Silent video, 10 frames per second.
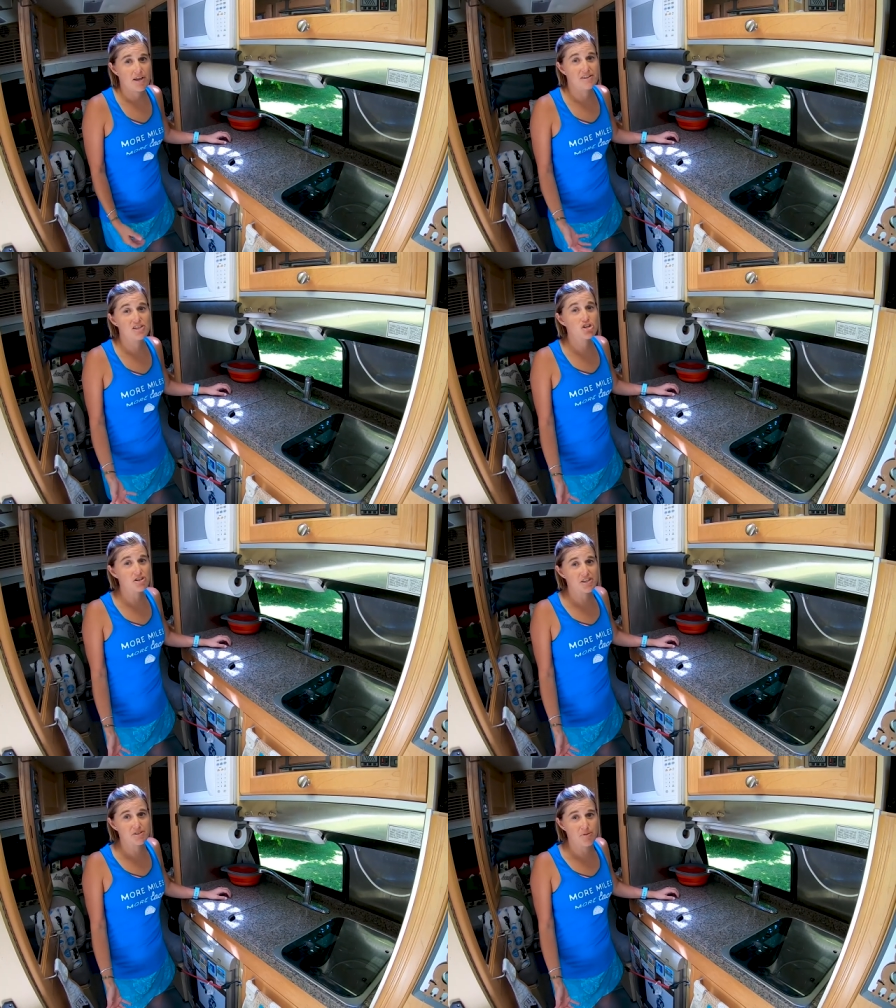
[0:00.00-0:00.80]
And in the
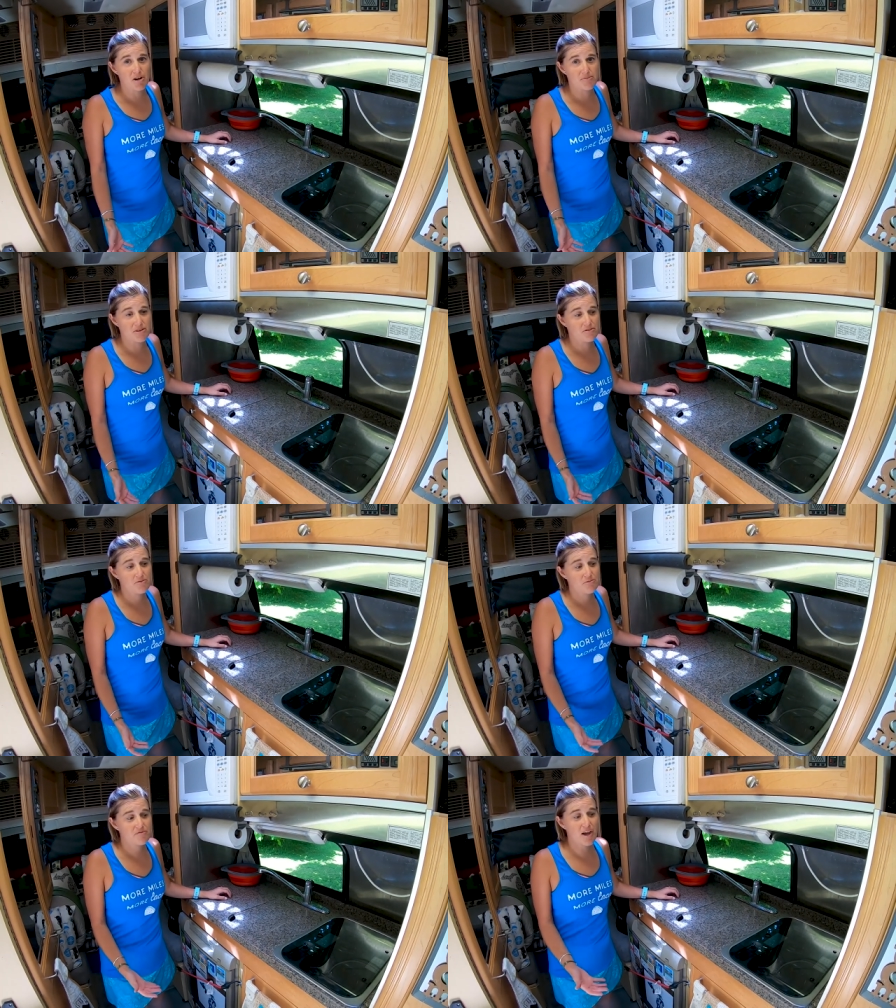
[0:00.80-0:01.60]
cooking department,
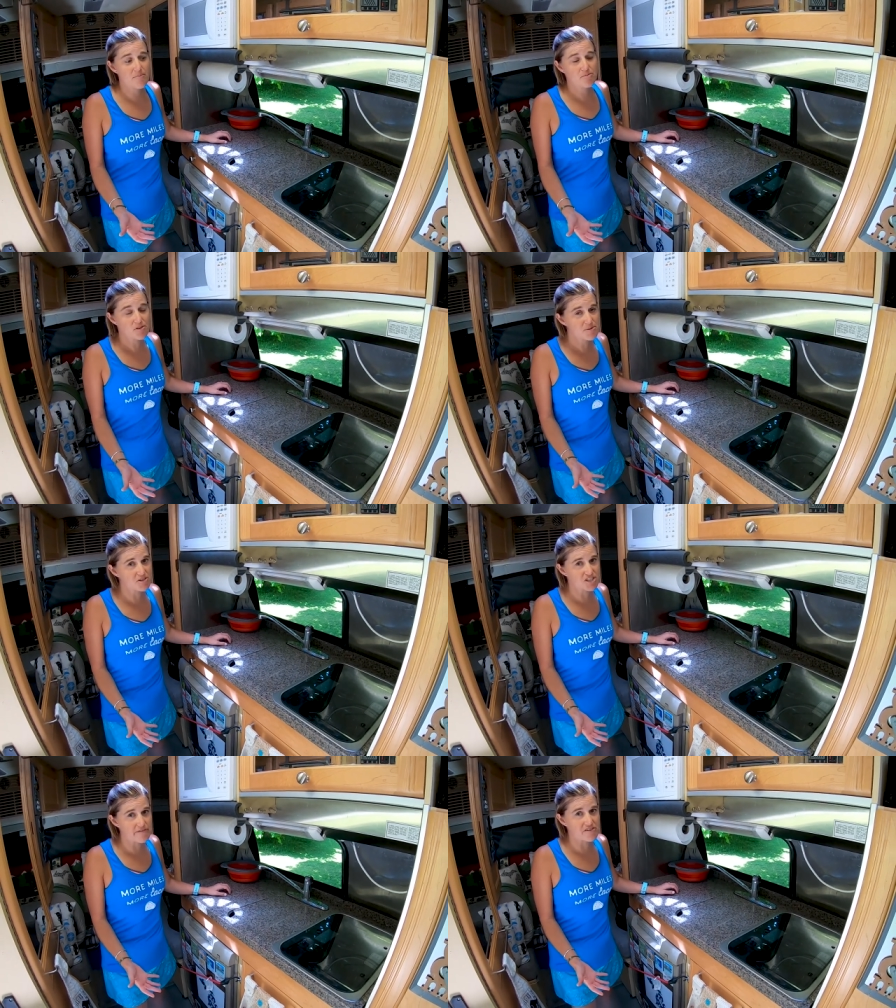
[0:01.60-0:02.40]
we've got pretty
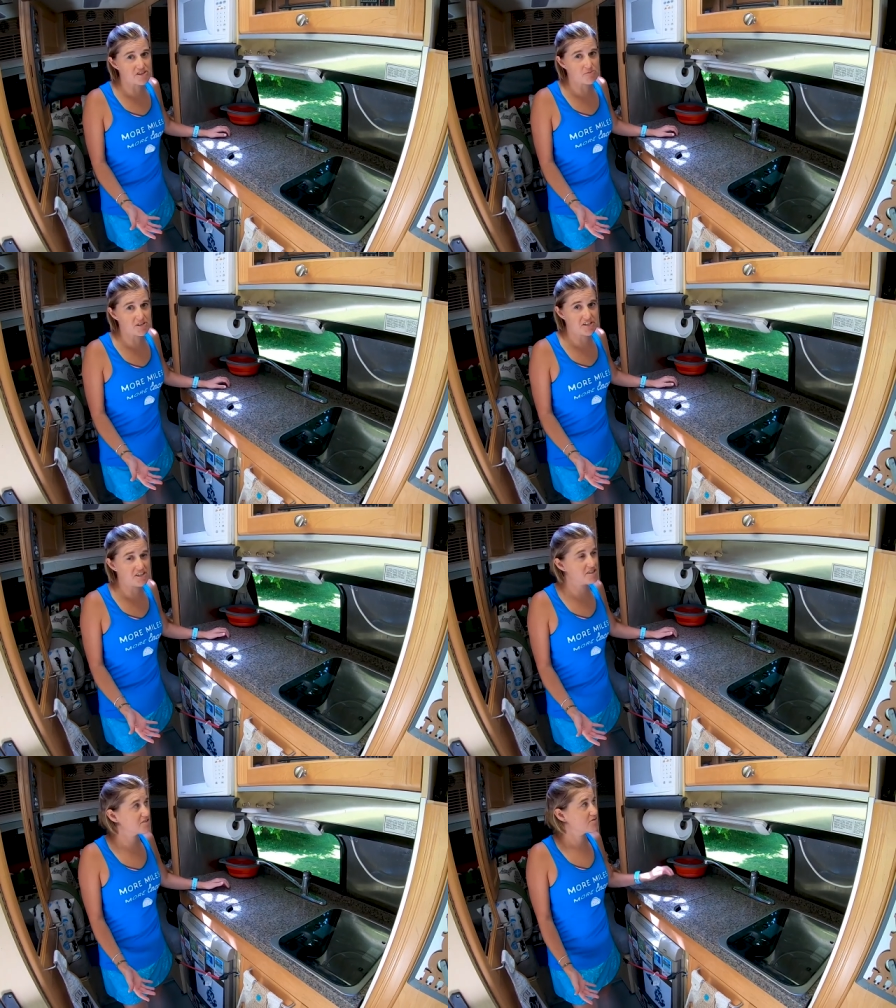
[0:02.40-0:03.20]
much everything we
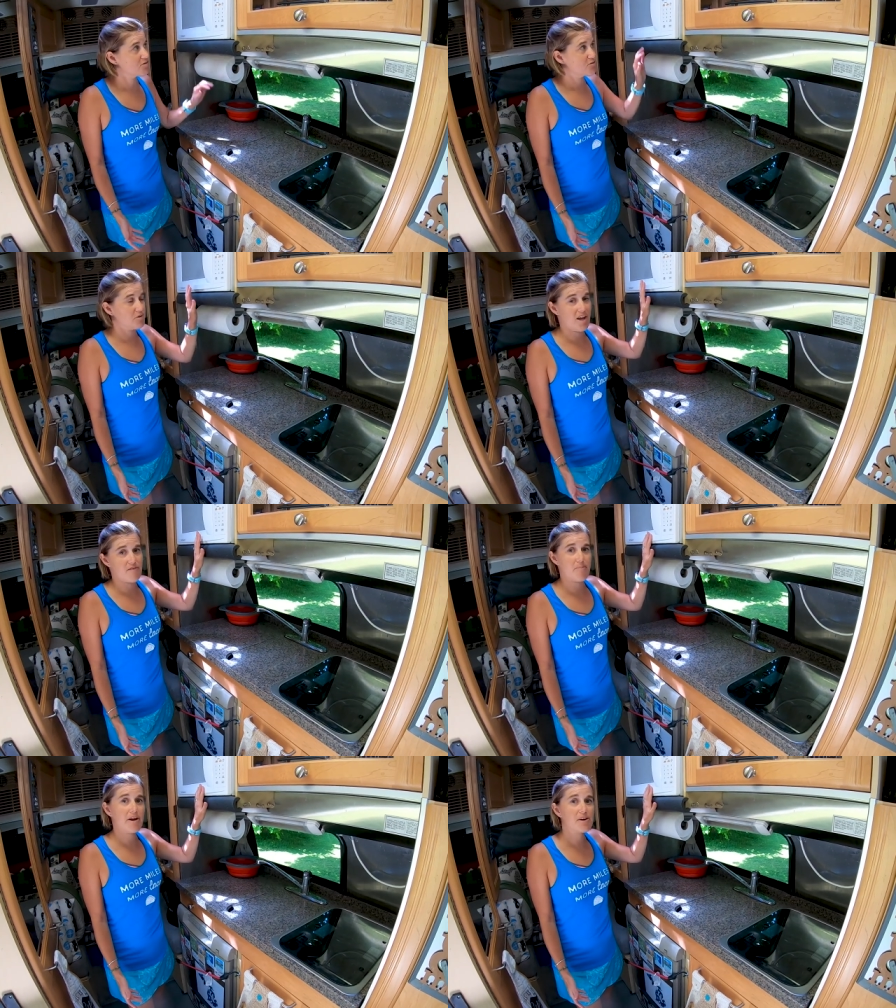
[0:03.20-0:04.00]
need. We
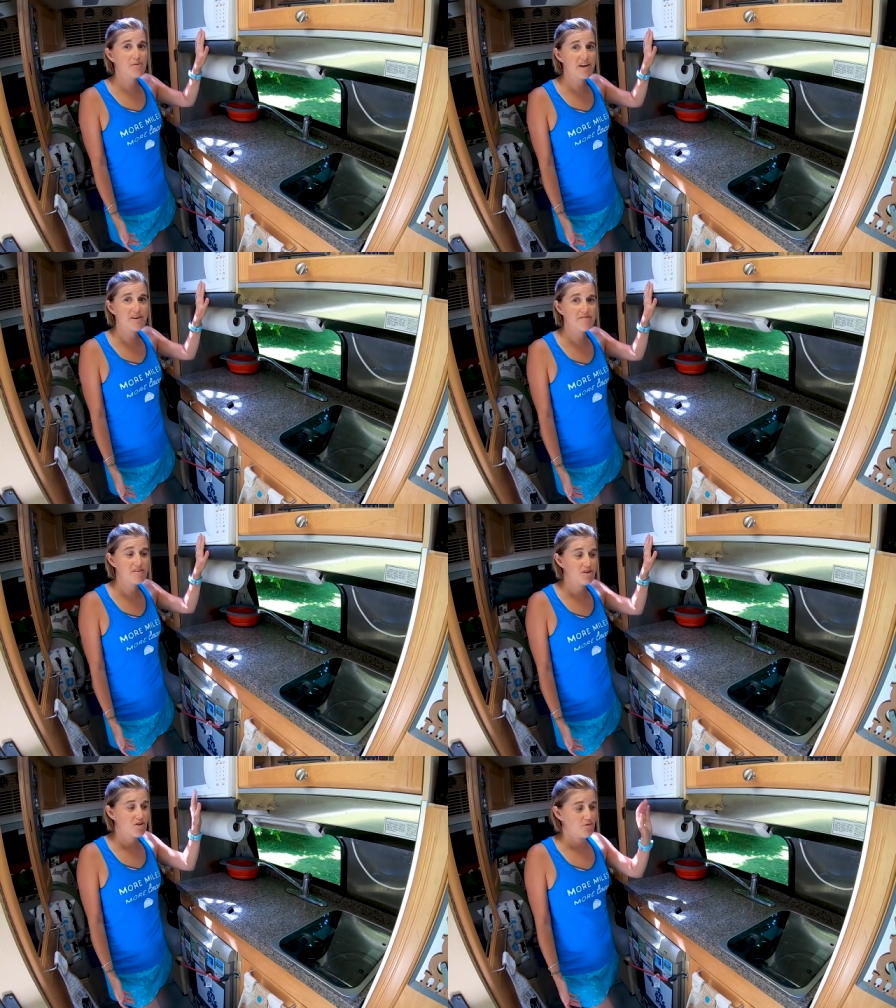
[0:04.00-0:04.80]
have a microwave,
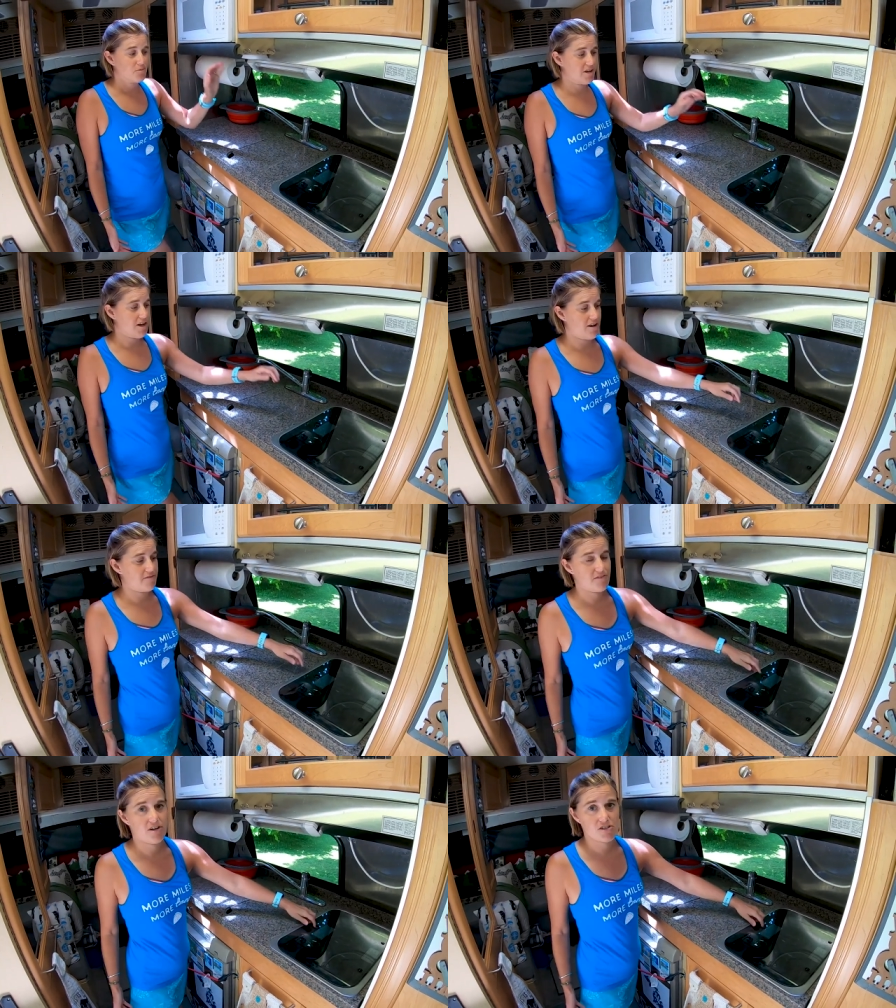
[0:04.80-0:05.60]
we
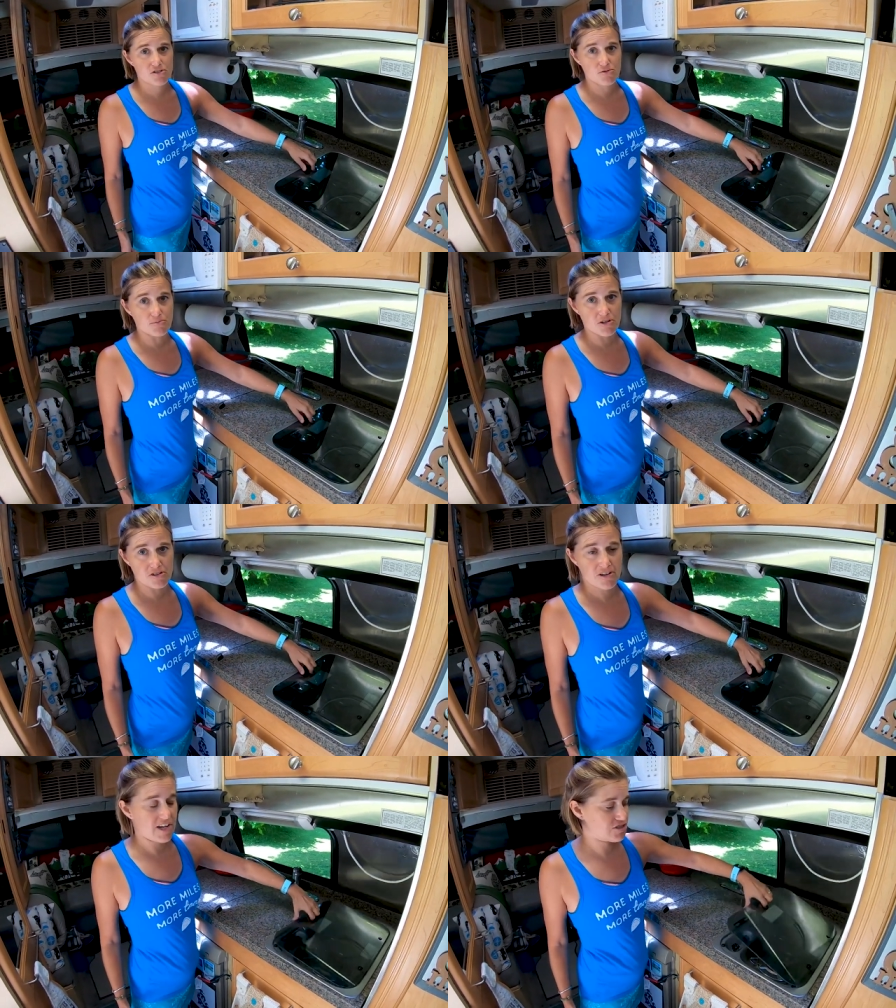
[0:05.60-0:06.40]
have a two
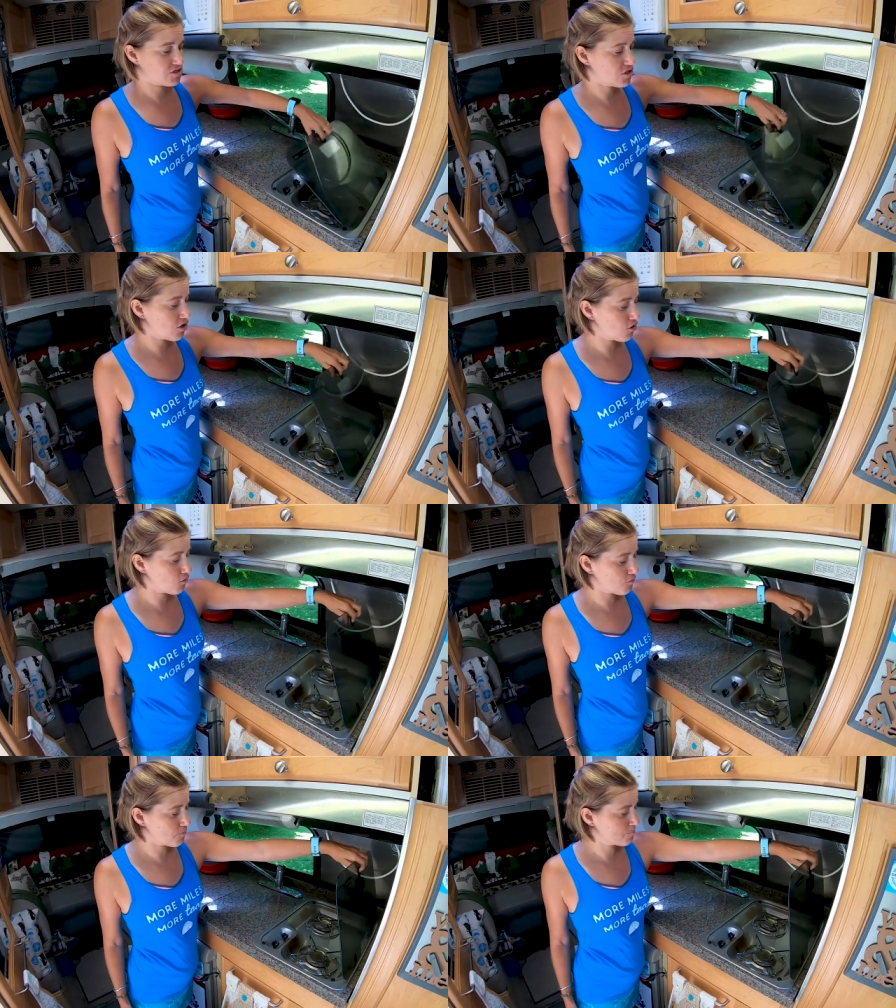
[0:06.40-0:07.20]
burner gas
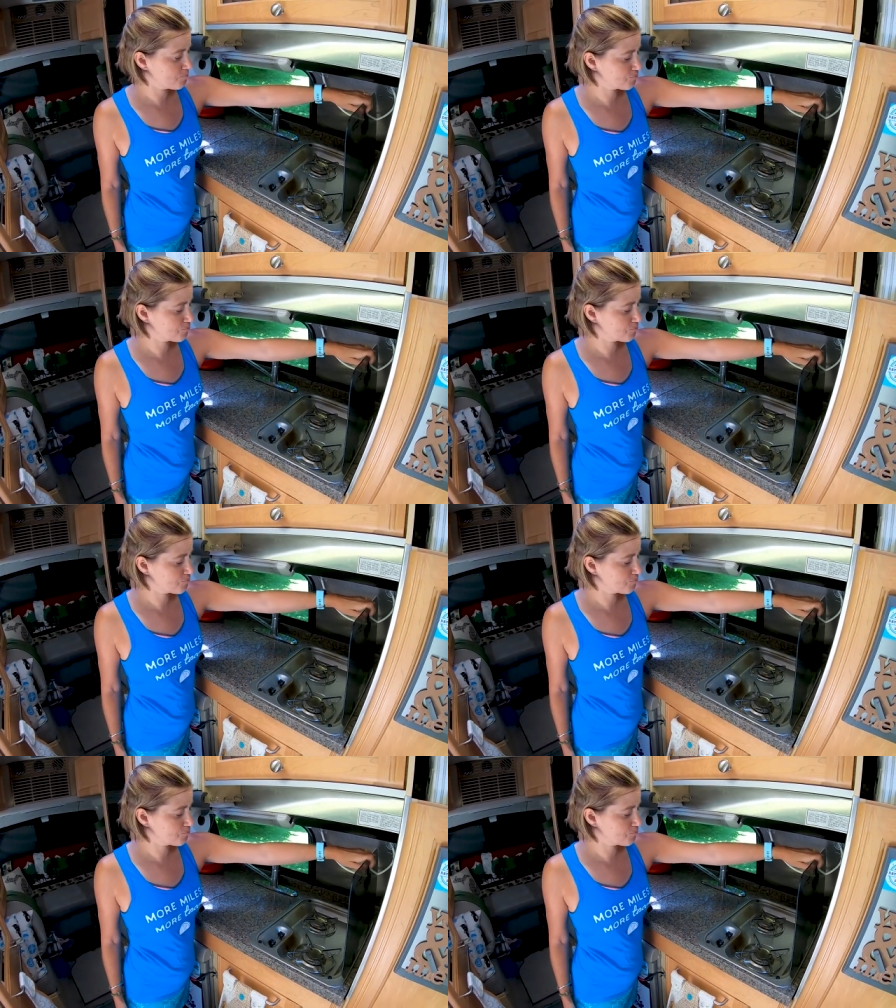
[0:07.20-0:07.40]
stove,